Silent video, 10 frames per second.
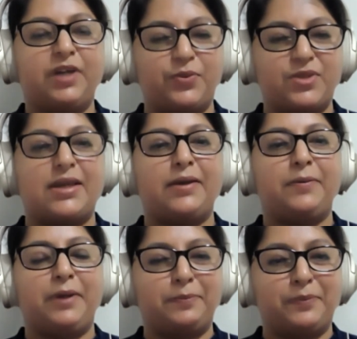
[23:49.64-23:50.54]
I would say,
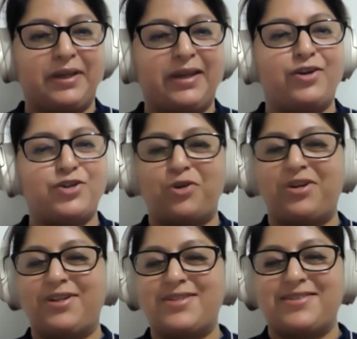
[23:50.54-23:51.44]
yeah, again, a short
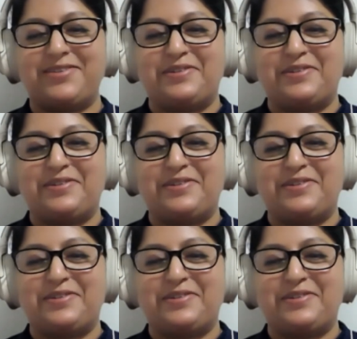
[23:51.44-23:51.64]
answer.